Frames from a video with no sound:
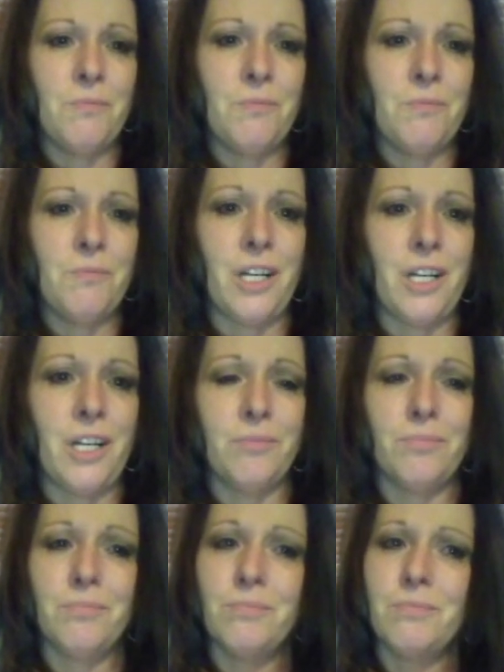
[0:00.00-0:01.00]
share
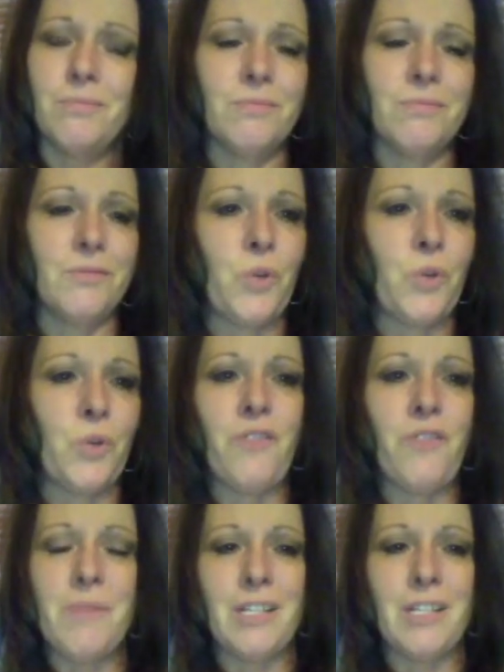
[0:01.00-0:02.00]

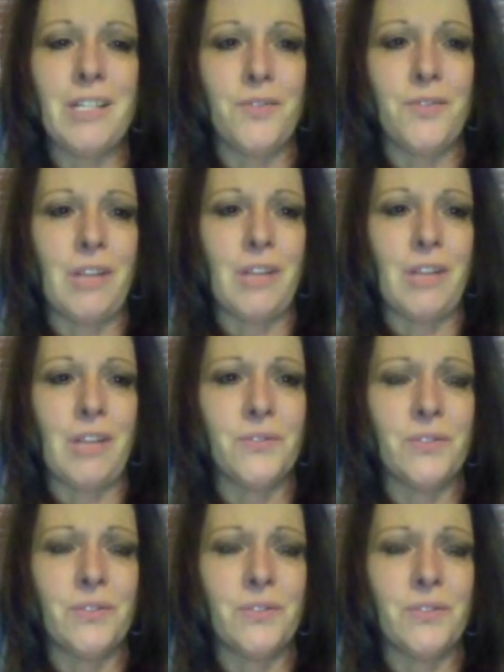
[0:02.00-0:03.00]
25 minutes of your
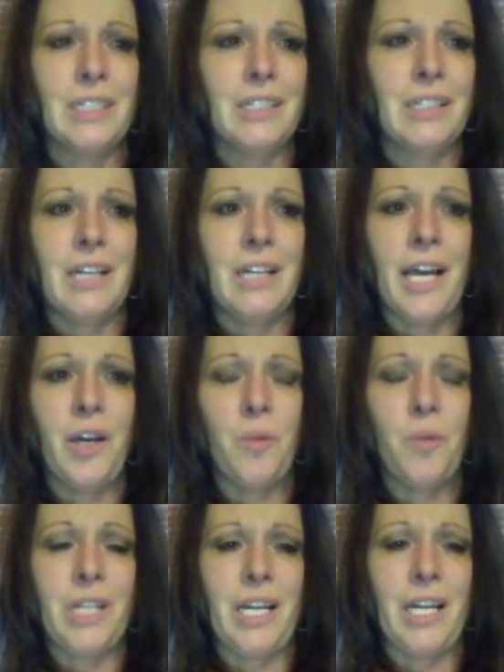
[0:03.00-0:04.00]
life. I
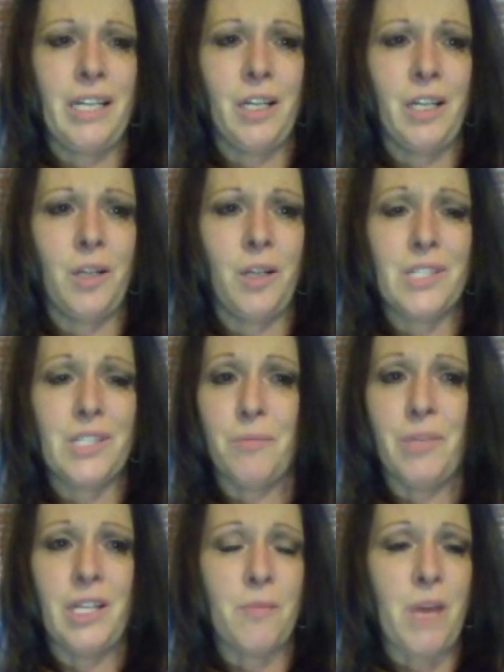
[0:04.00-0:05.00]
hope that I can help
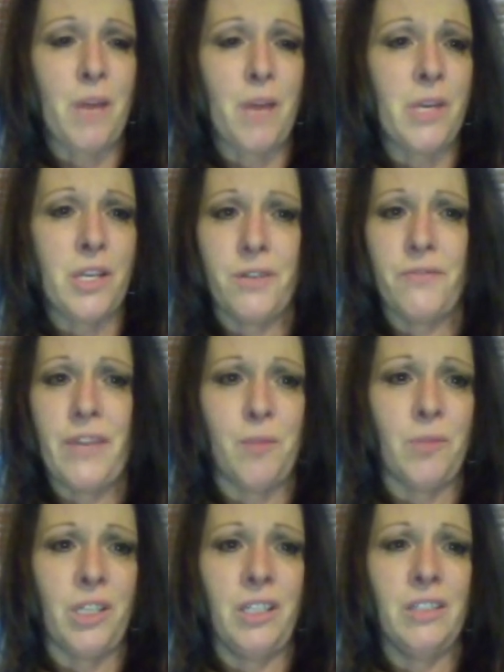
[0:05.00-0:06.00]
somebody that might be in your
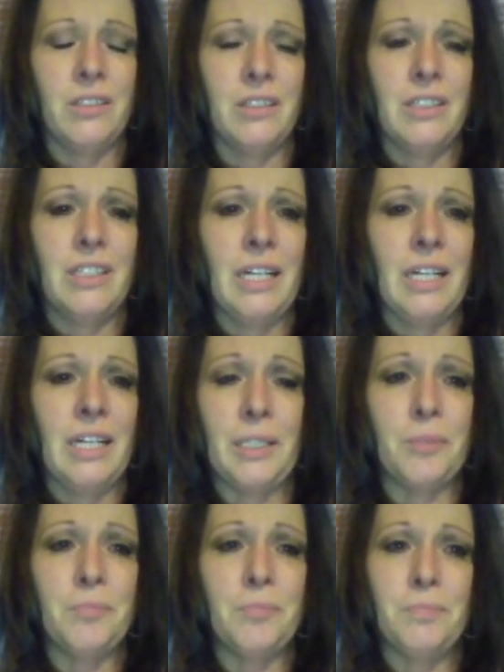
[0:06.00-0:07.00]
family.
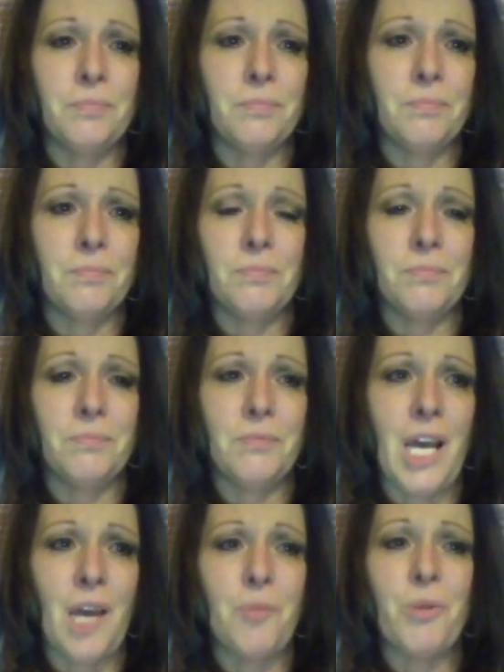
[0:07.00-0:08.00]
I
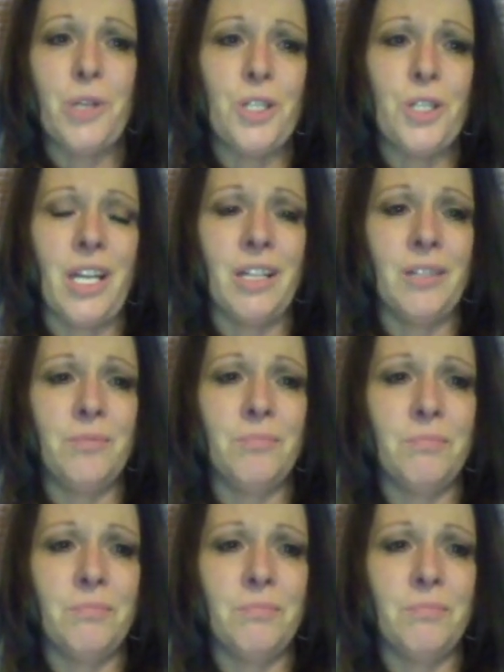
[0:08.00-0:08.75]
appreciate it.